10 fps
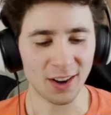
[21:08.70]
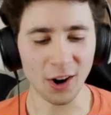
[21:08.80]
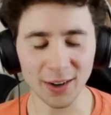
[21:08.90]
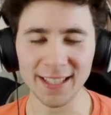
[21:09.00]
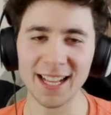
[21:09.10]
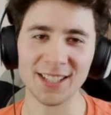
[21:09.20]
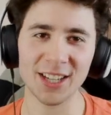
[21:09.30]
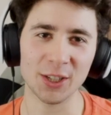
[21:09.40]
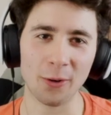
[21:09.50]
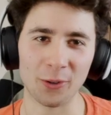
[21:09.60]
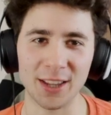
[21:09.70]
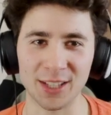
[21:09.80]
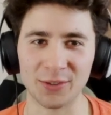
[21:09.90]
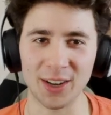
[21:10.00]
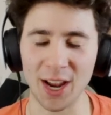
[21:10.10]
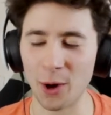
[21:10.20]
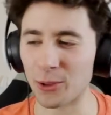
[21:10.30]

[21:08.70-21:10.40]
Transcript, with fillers: Alright, that's gonna do it for this video.